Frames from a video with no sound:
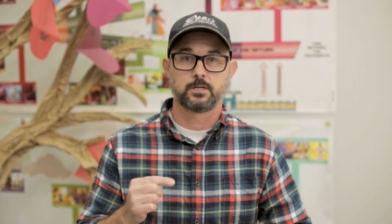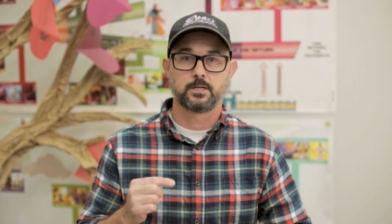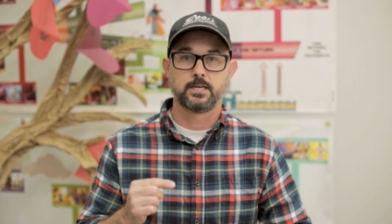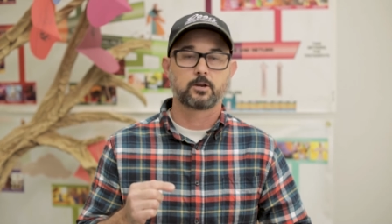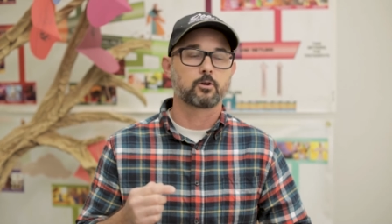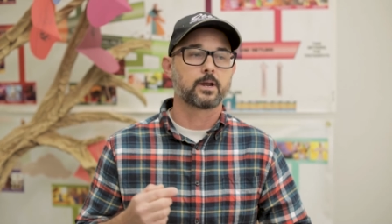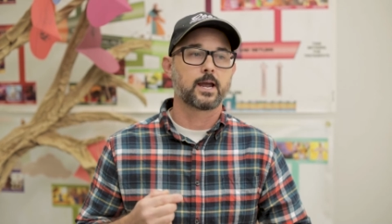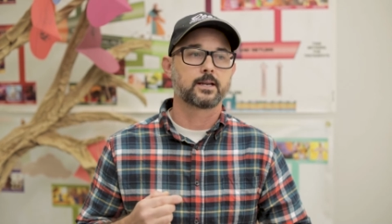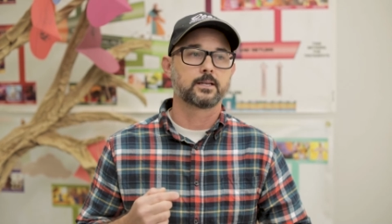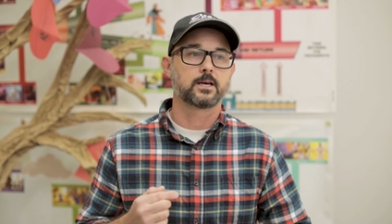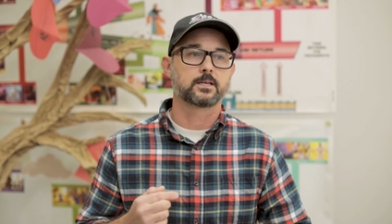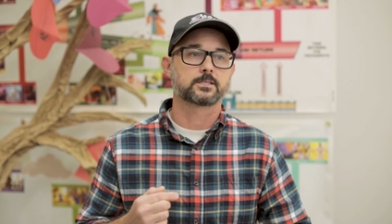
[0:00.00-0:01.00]
He
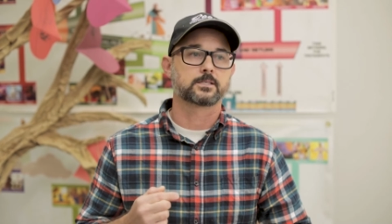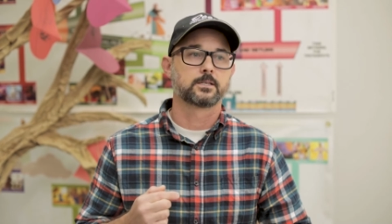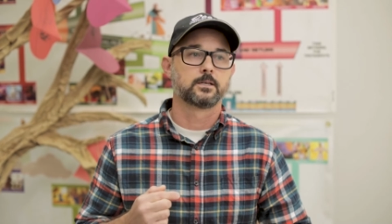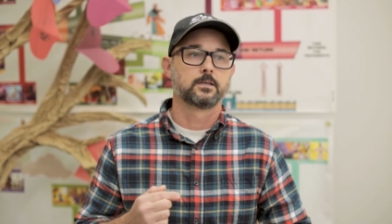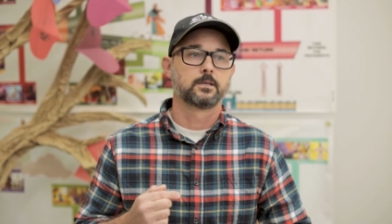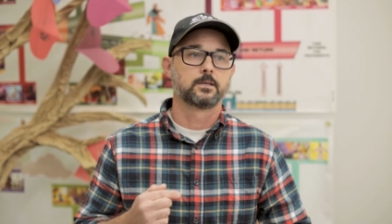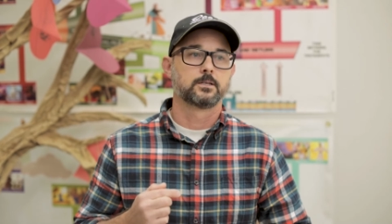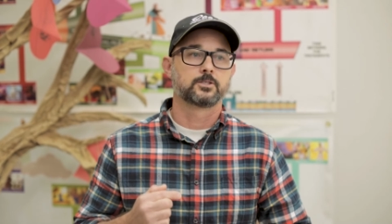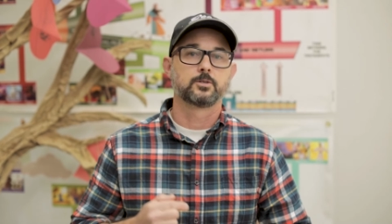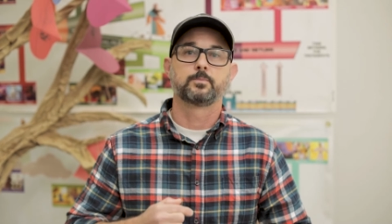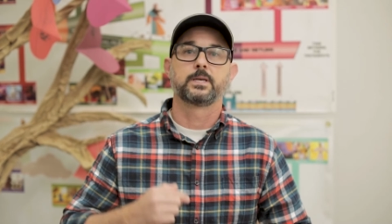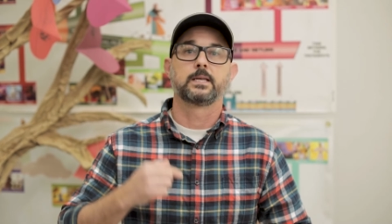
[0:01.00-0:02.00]
created us
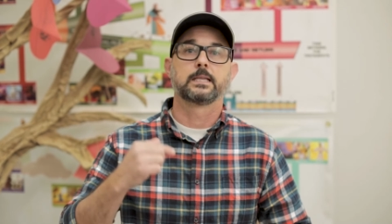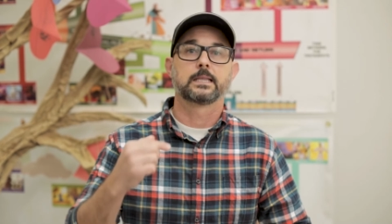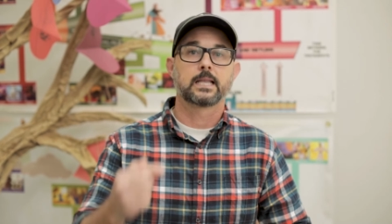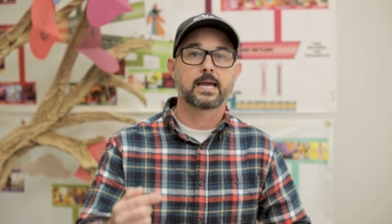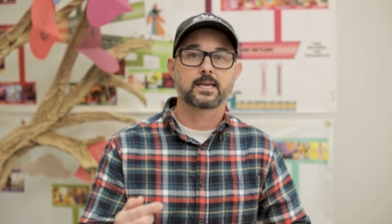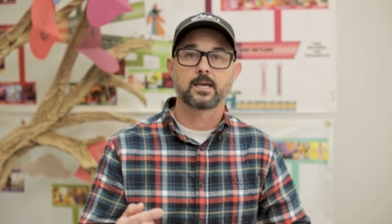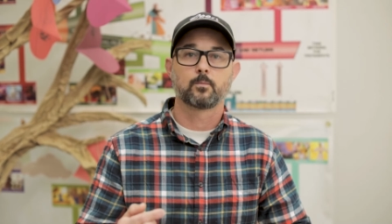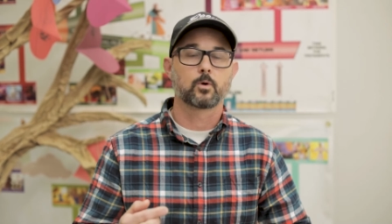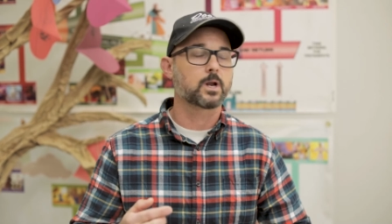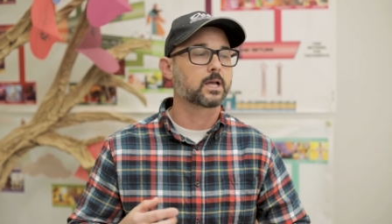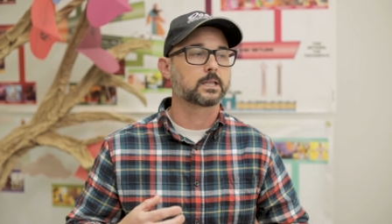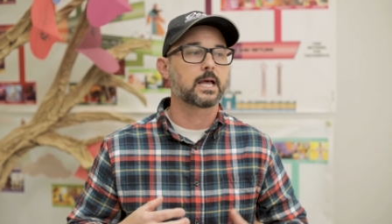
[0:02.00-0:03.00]
to be like him. We're
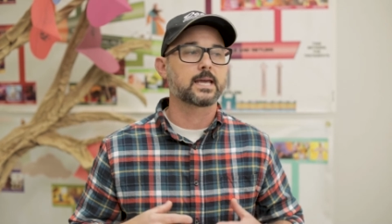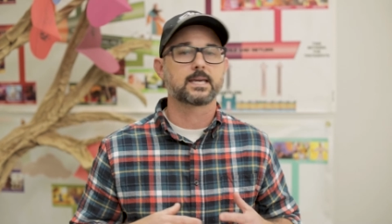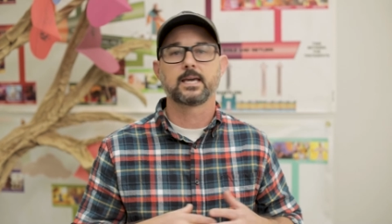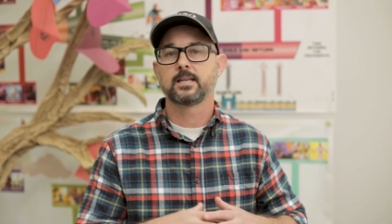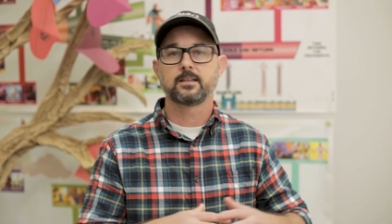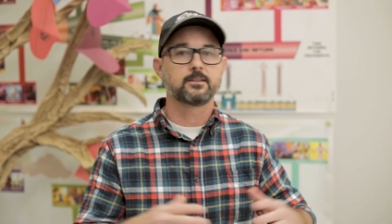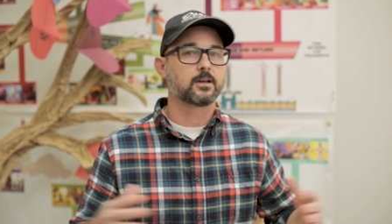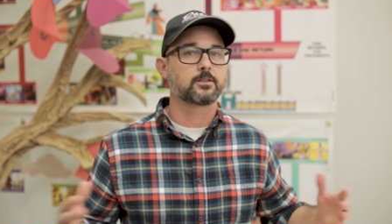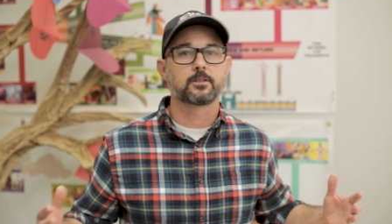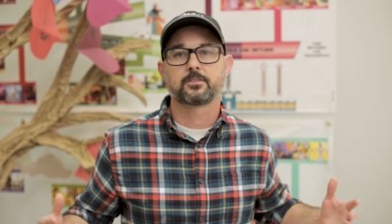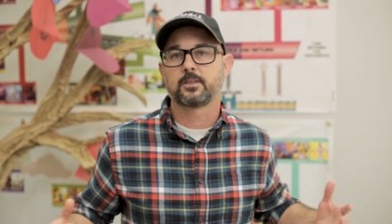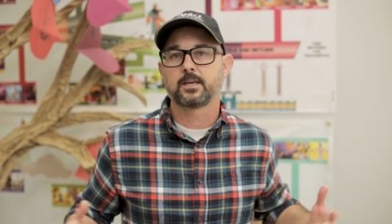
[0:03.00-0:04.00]
not like any of the
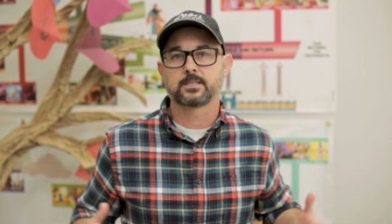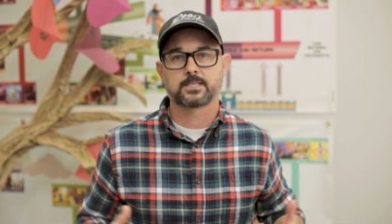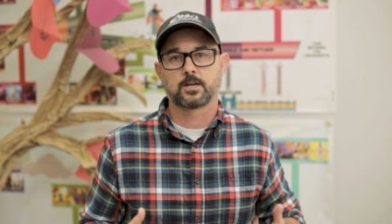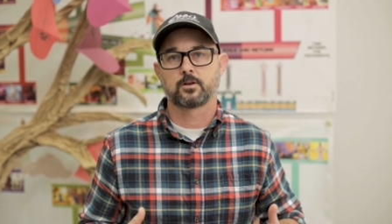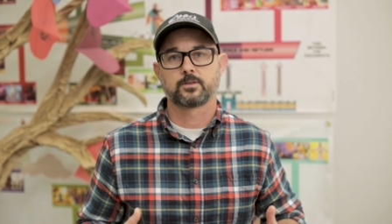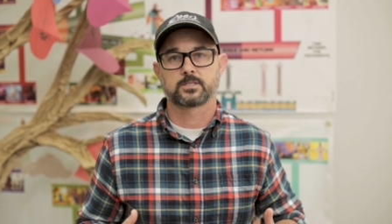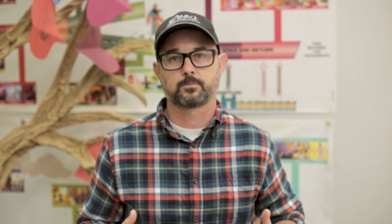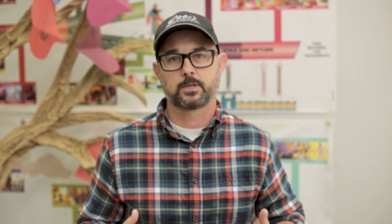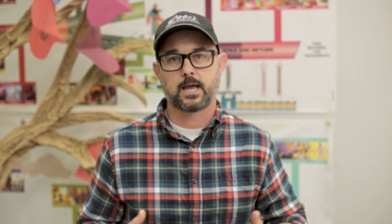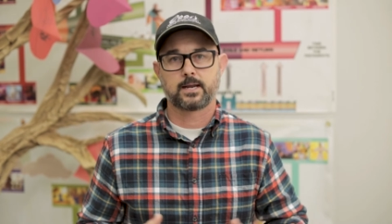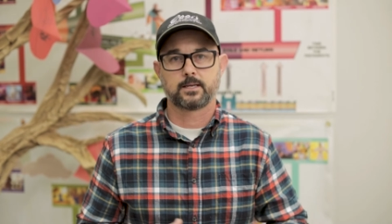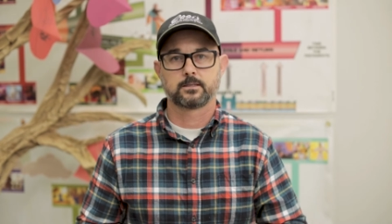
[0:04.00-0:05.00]
other things here on this
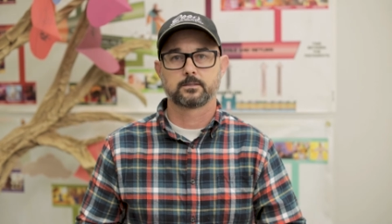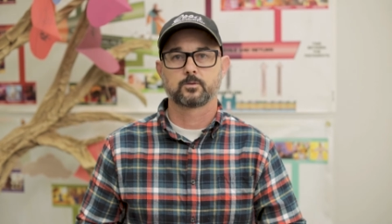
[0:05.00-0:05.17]
planet.